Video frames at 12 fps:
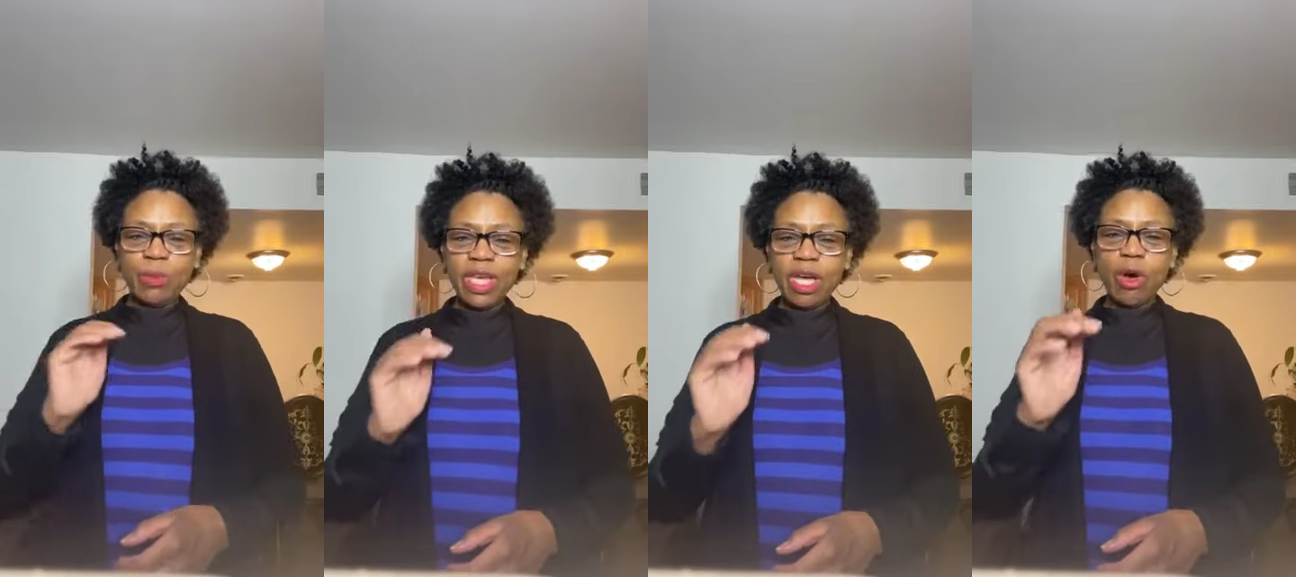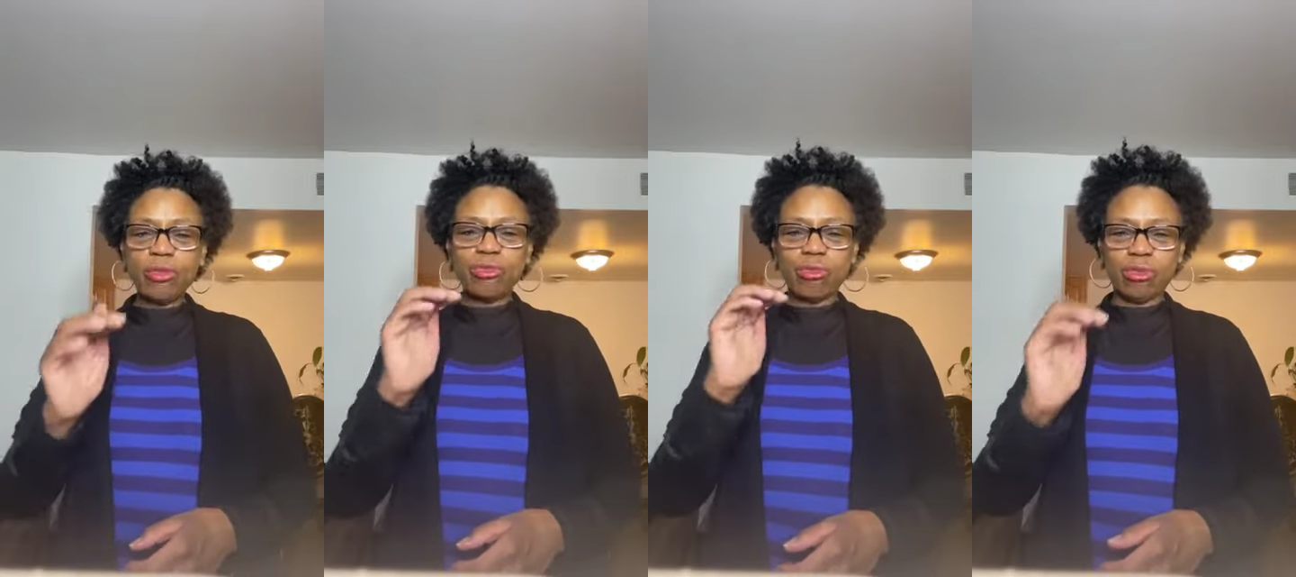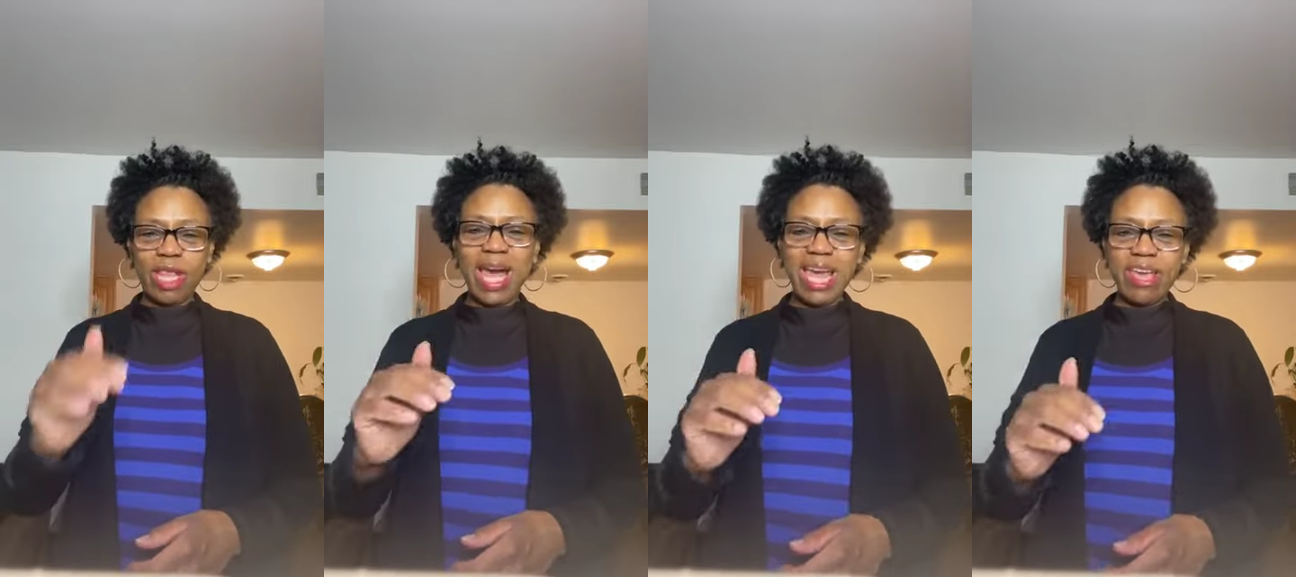as we go
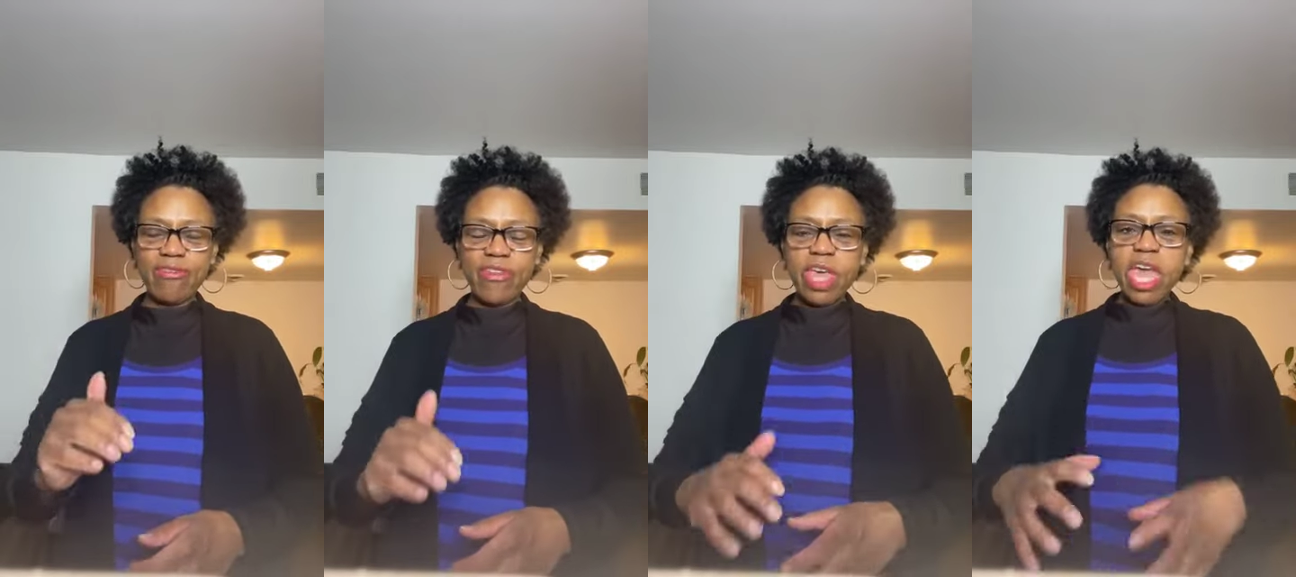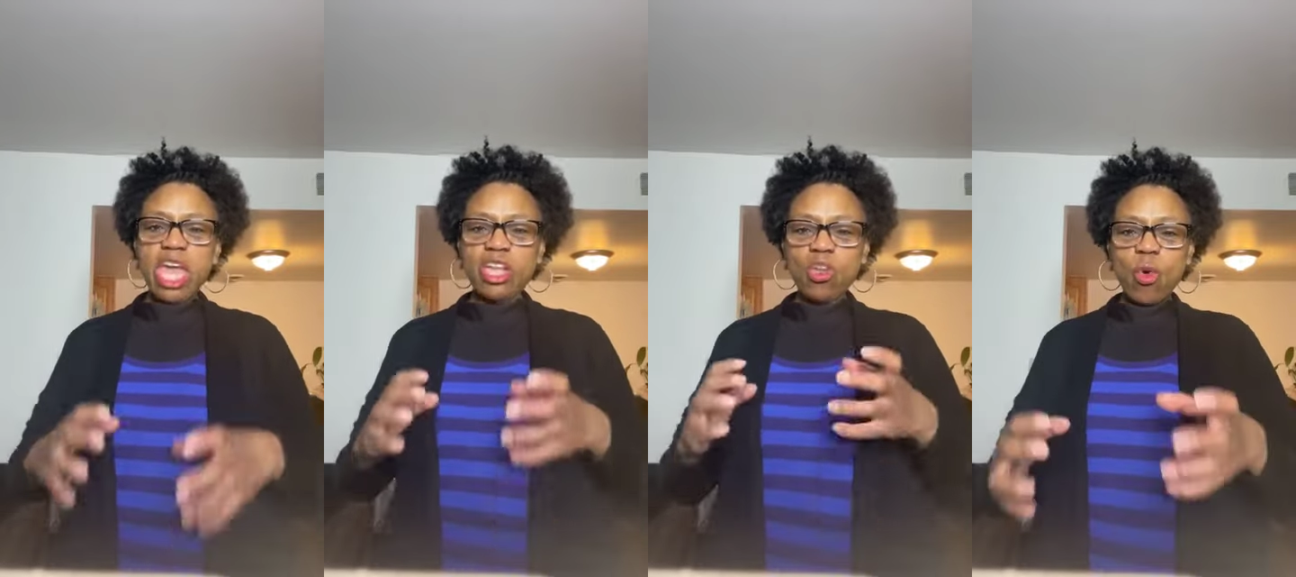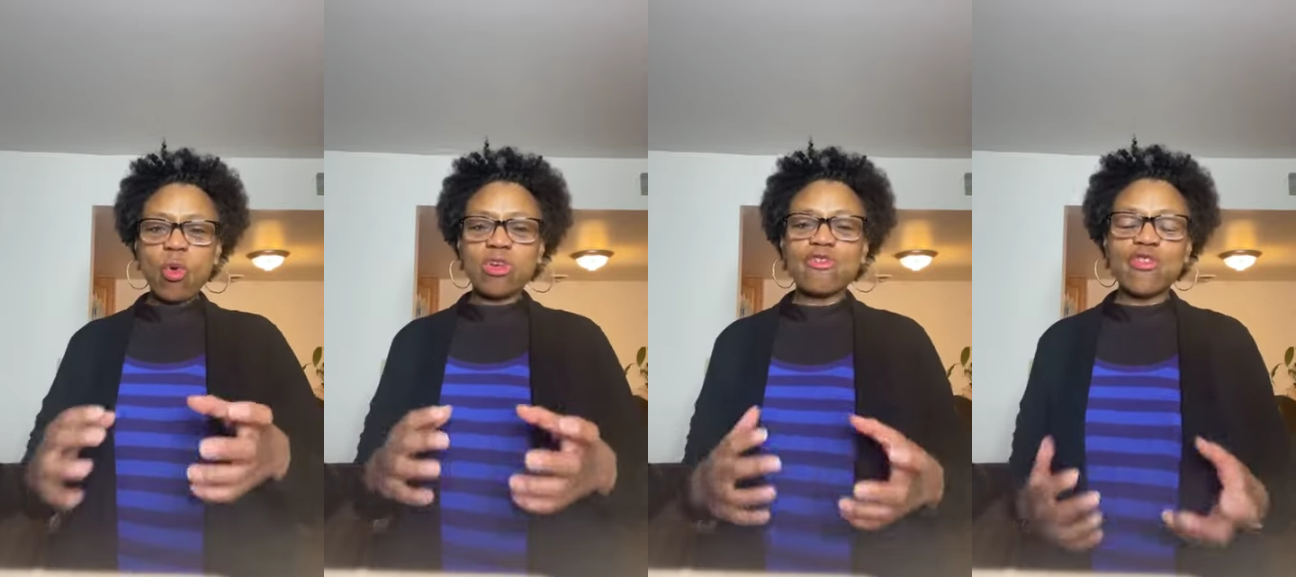through life,
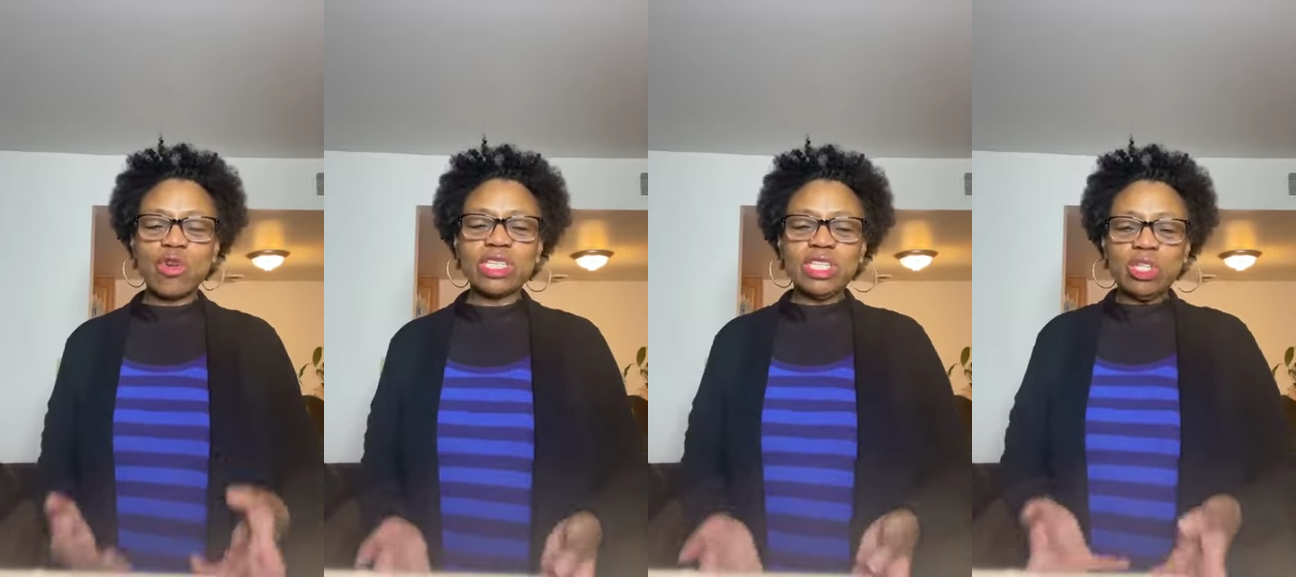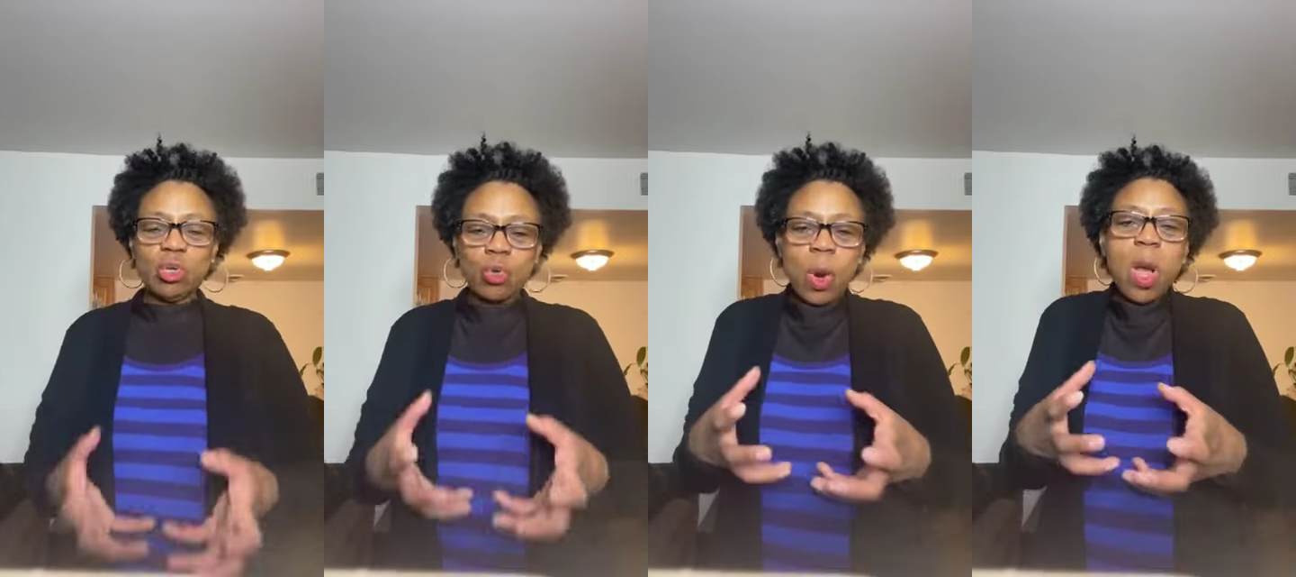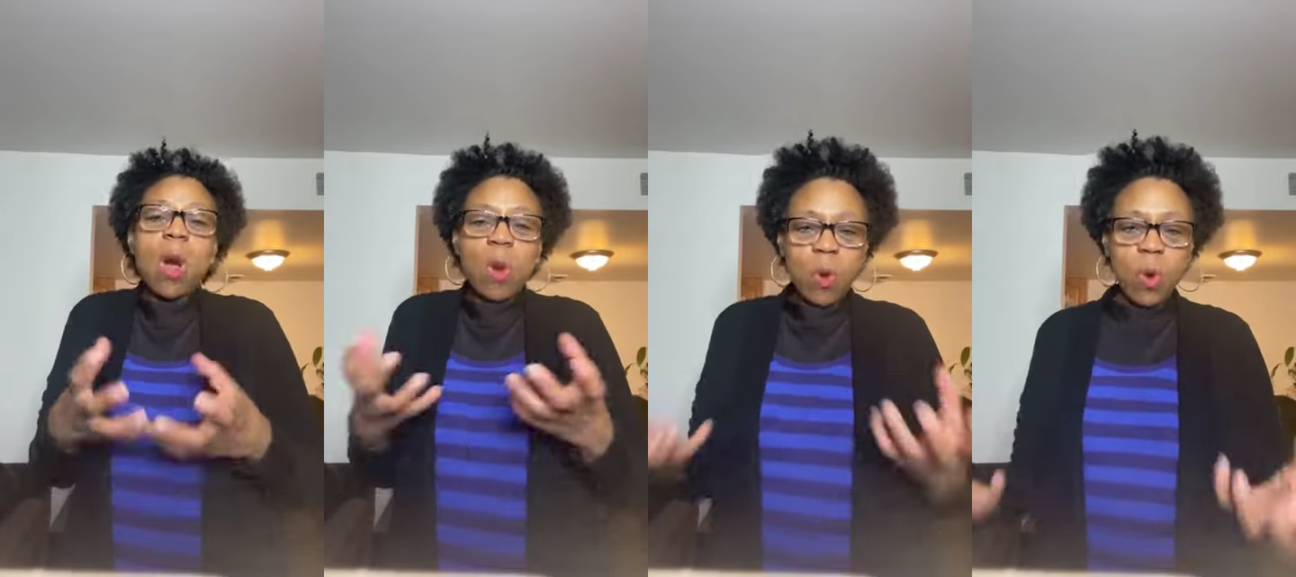in order for us to
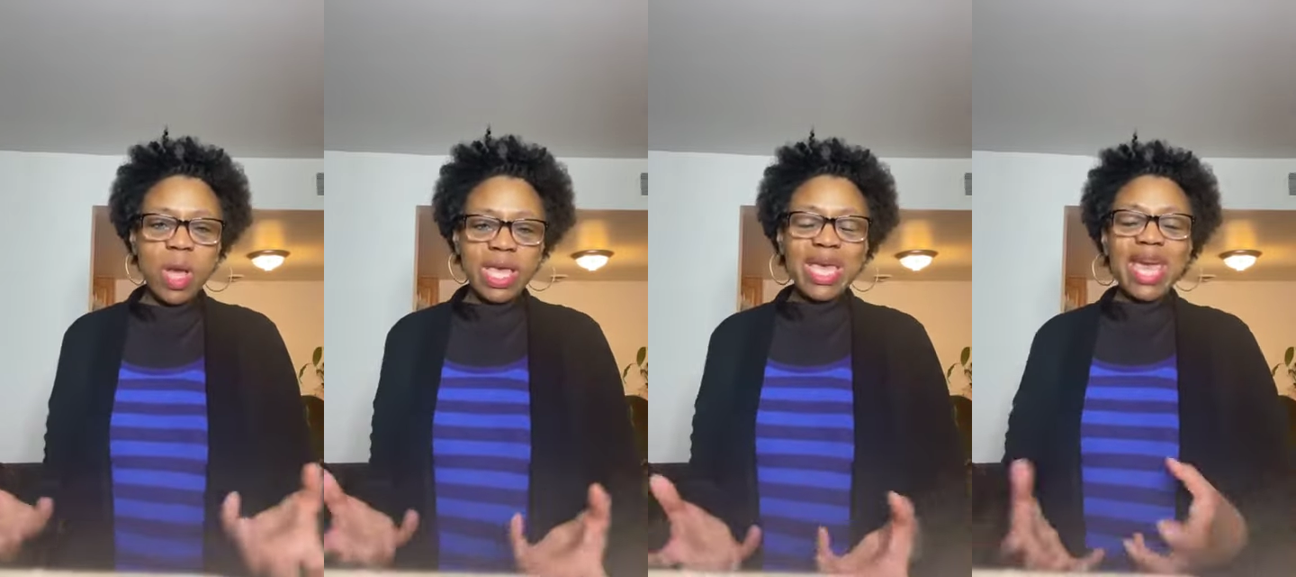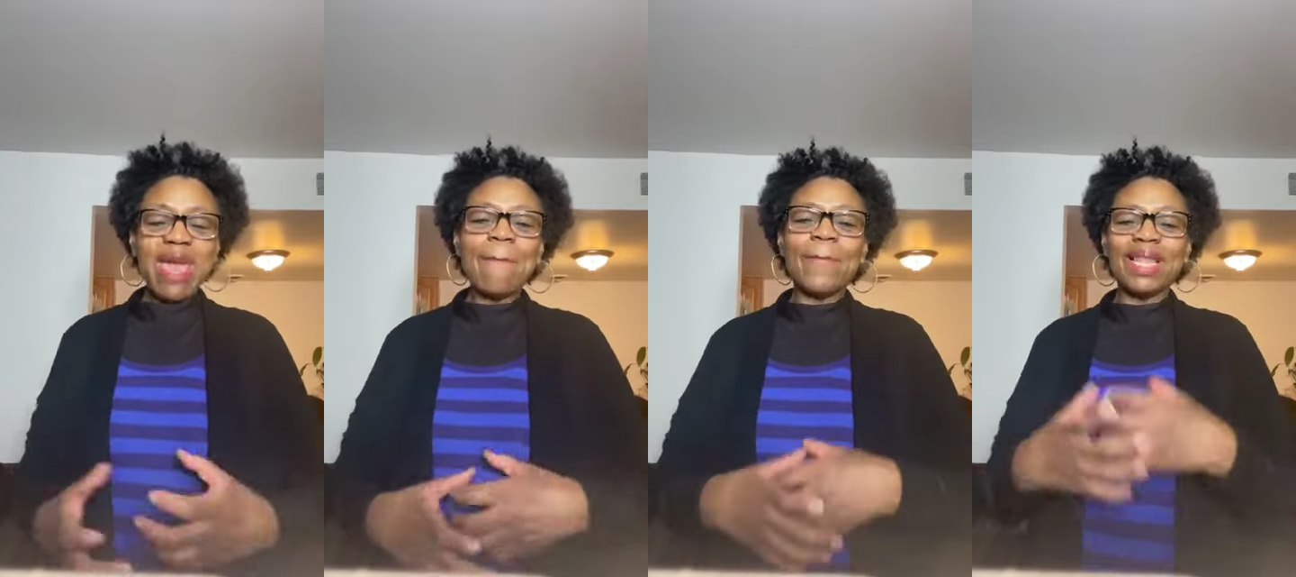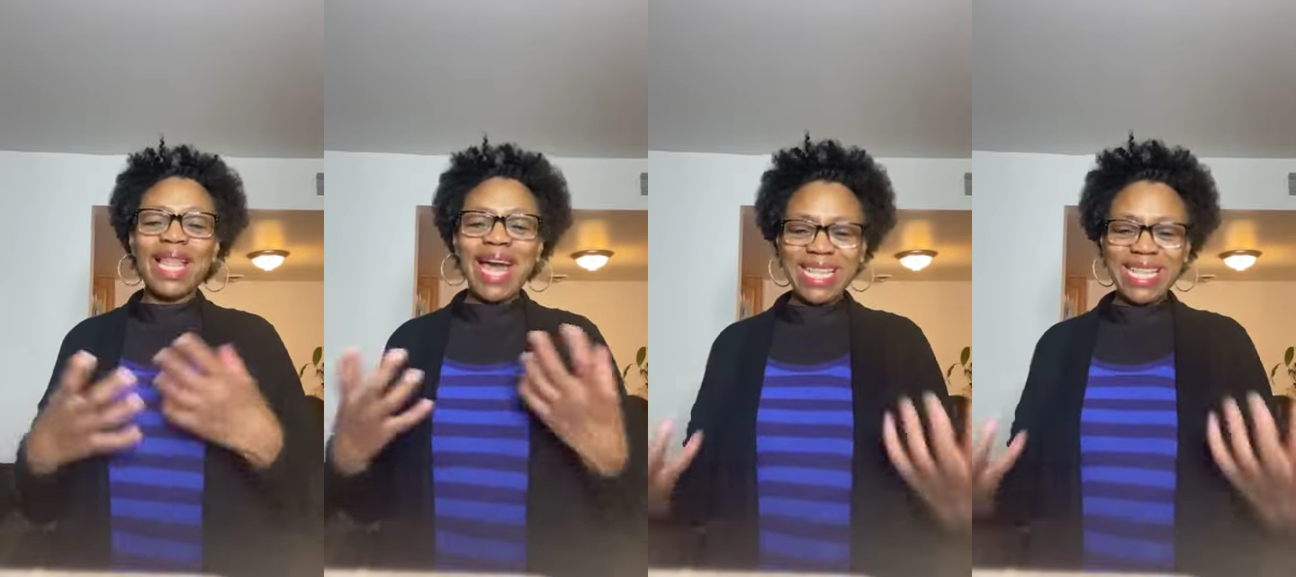grow and